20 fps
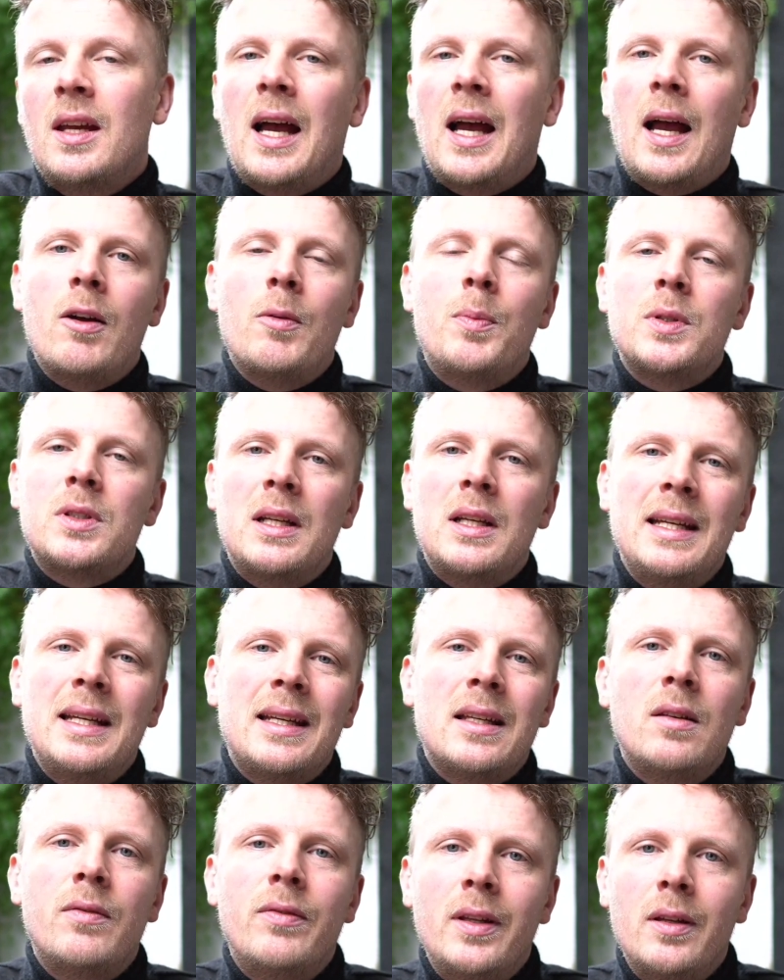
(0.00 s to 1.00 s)
I will put a
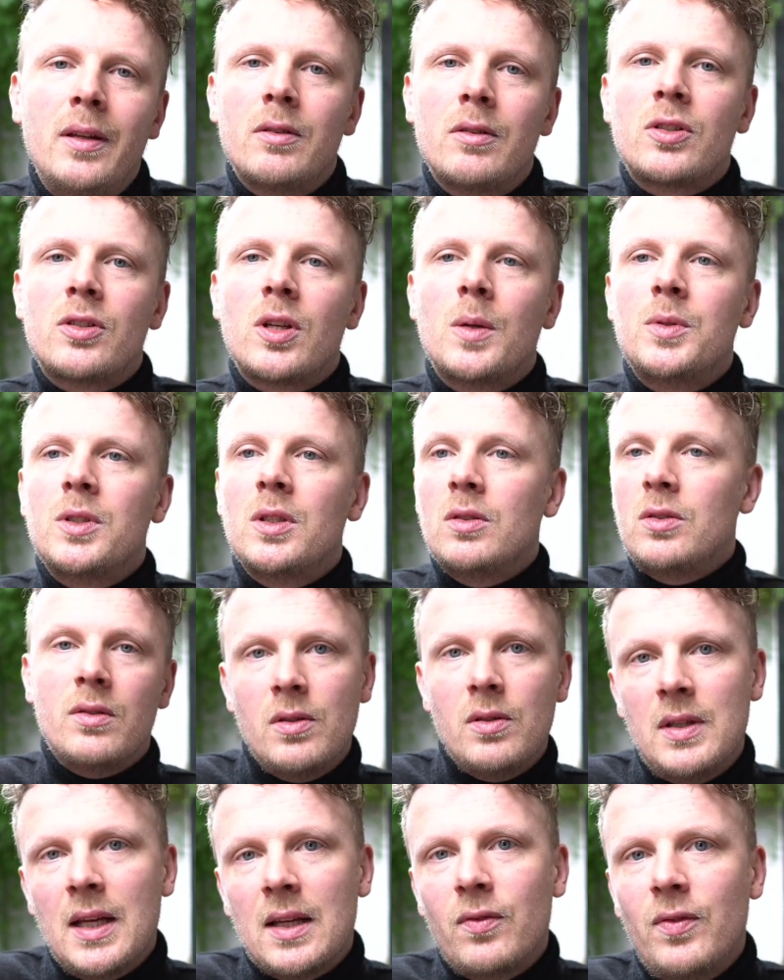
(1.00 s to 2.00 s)
link in the video description
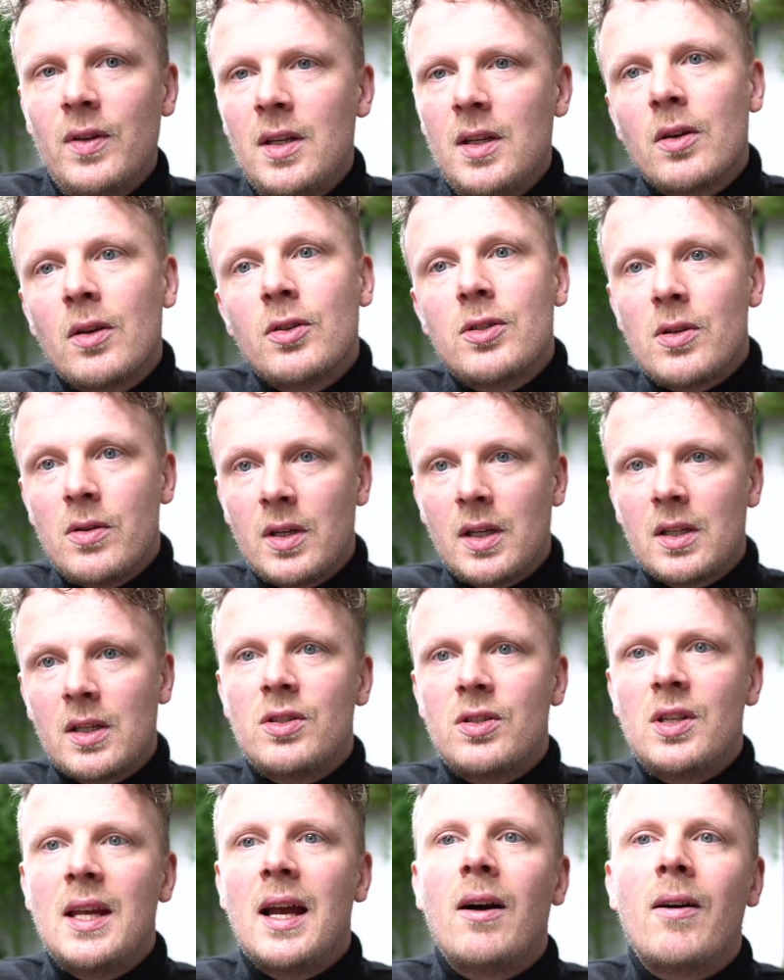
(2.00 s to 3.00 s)
to that video so you can
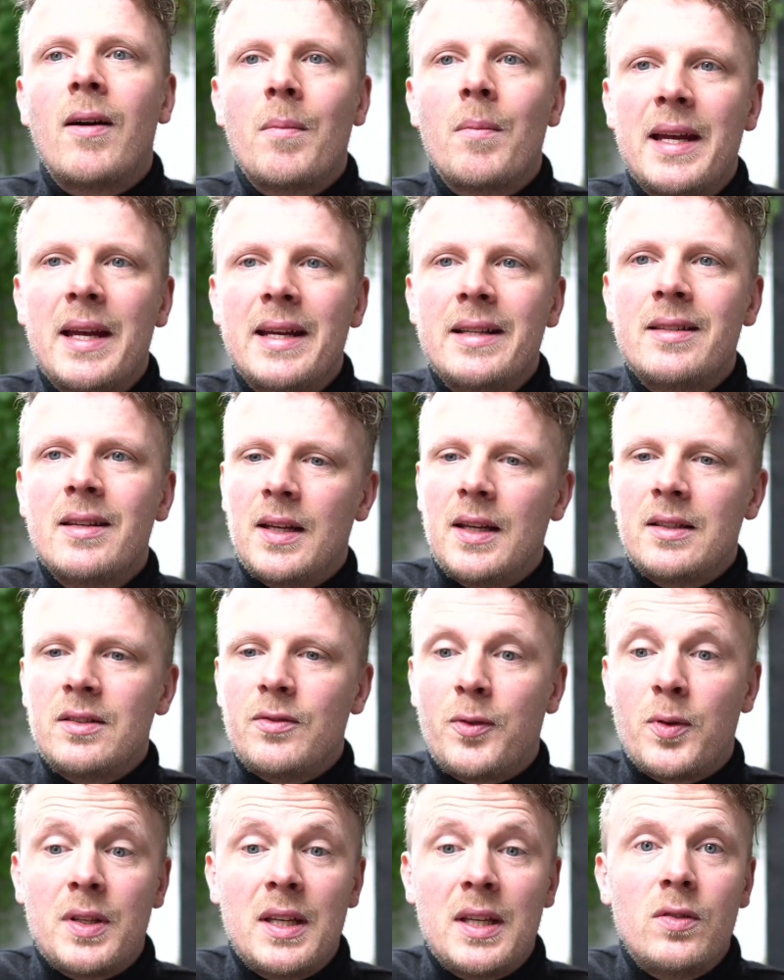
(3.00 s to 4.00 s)
see how I made that.
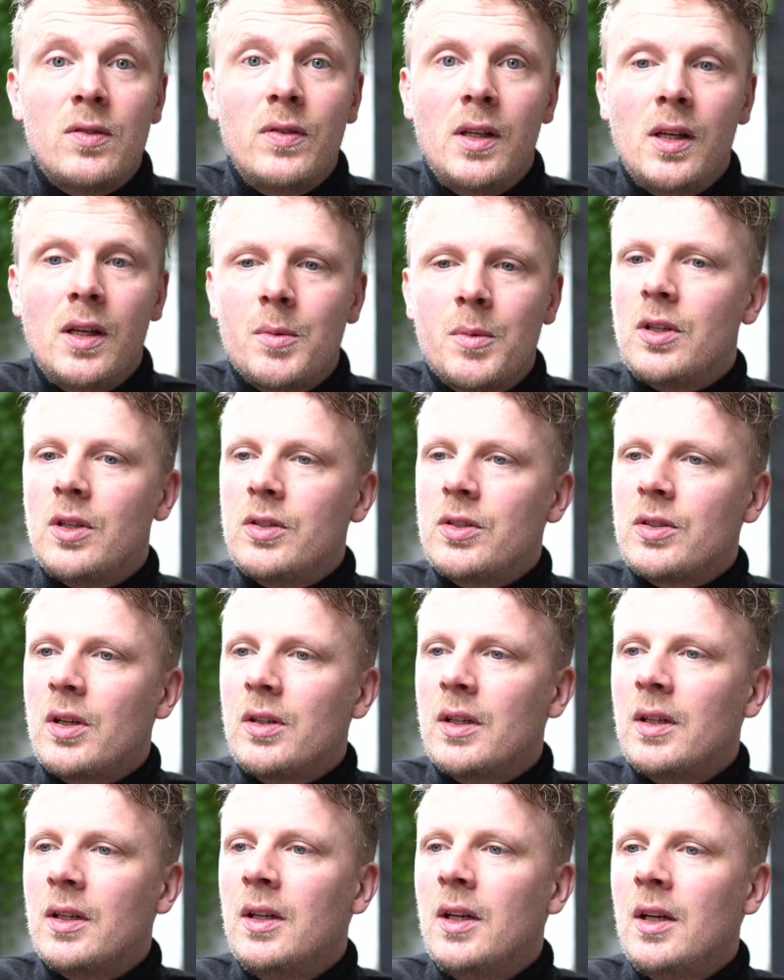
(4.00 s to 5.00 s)
For this video, I'm just
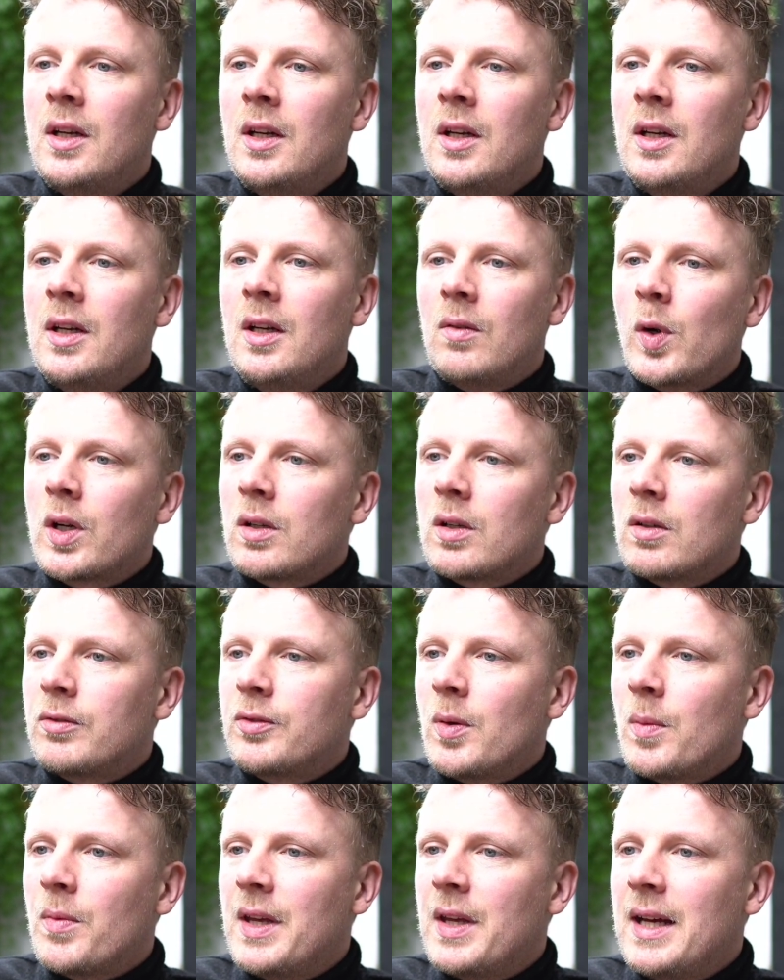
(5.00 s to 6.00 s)
gonna work
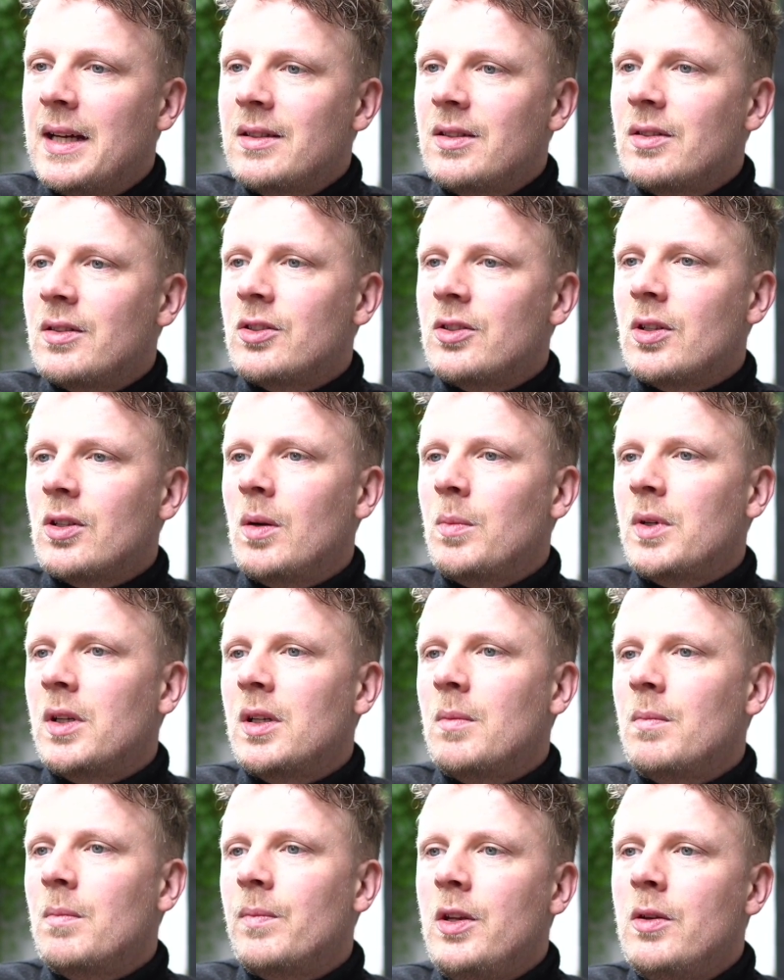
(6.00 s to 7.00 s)
from that. So I'm
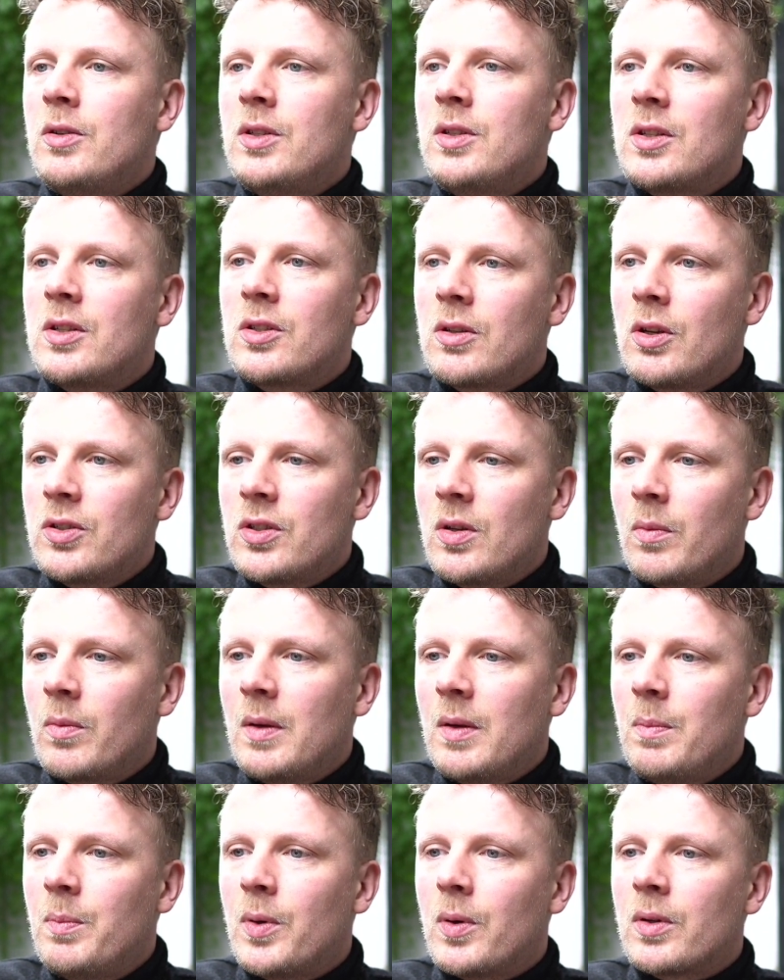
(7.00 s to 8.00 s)
gonna use this custom
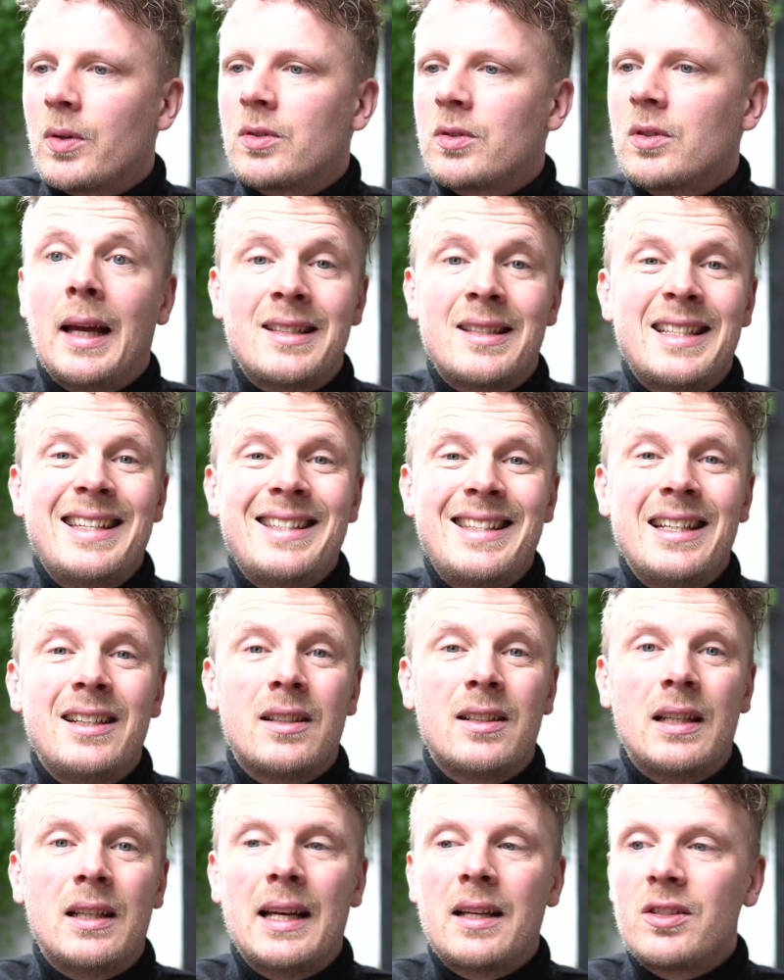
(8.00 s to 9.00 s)
report
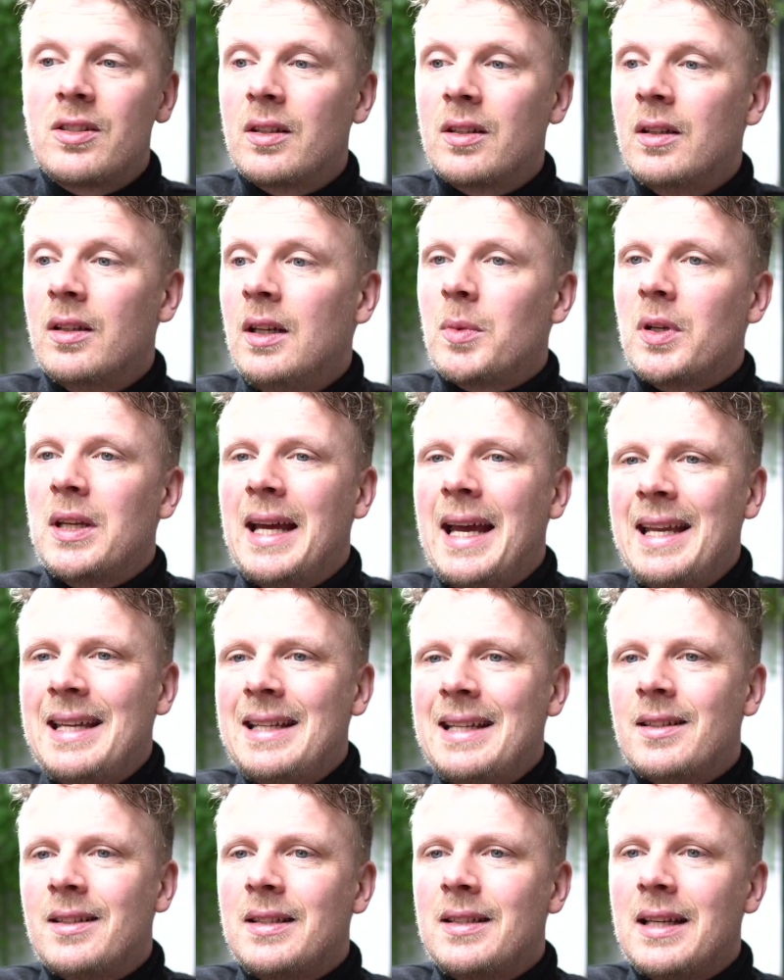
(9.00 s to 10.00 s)
existing collection. I'm gonna
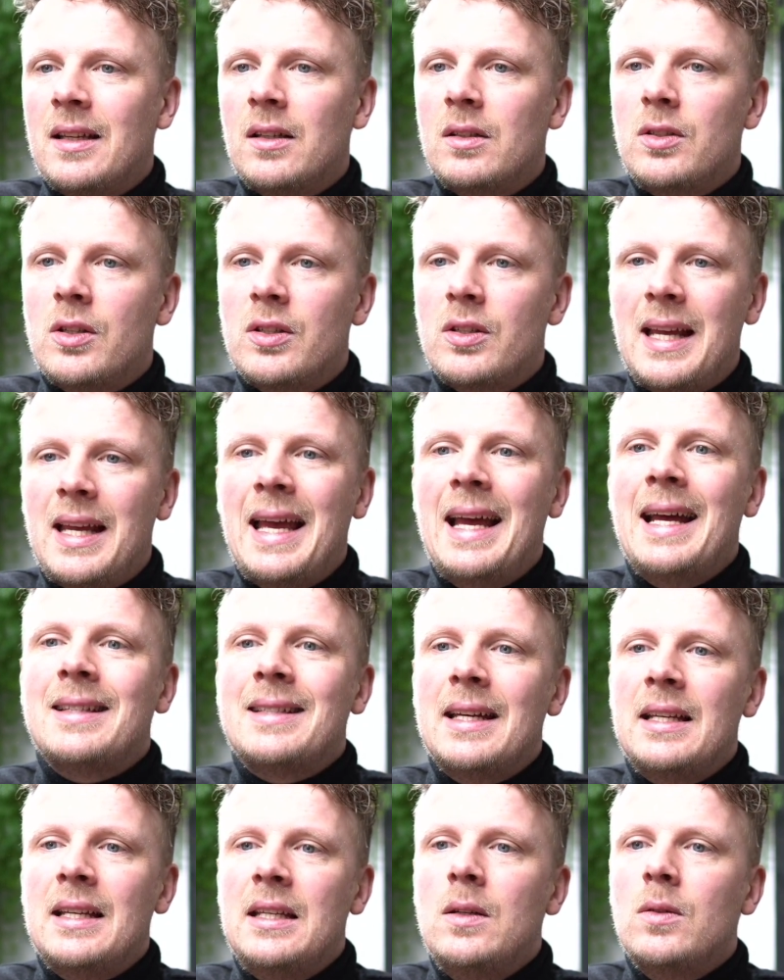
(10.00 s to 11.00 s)
edit it and just
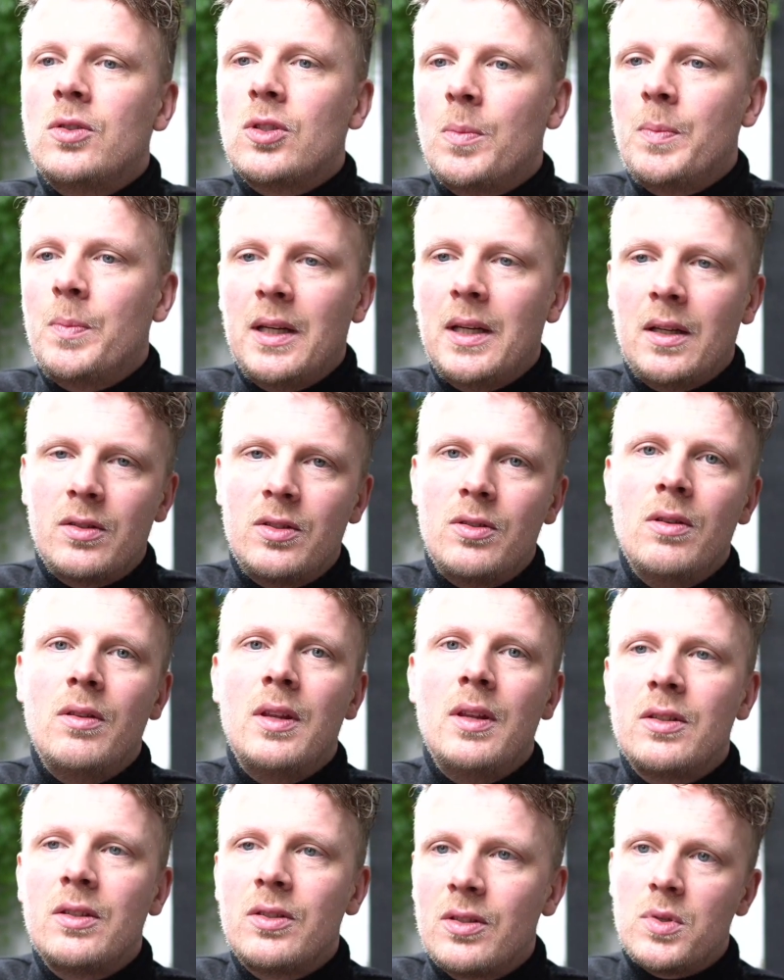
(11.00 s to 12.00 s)
add a new topic to
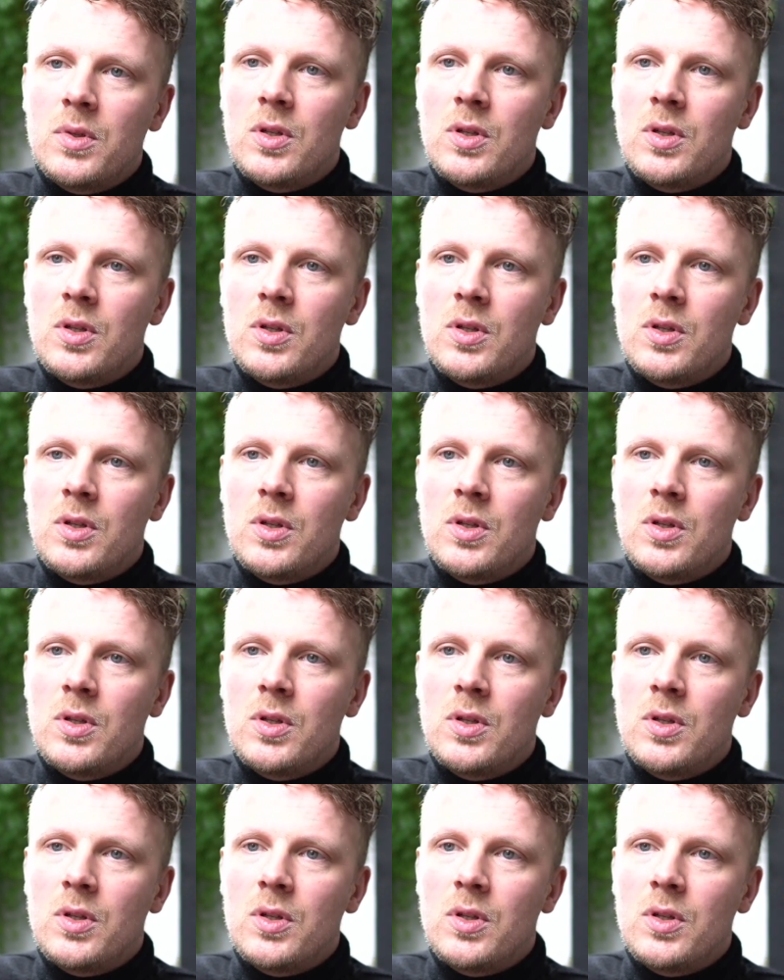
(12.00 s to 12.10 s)
this.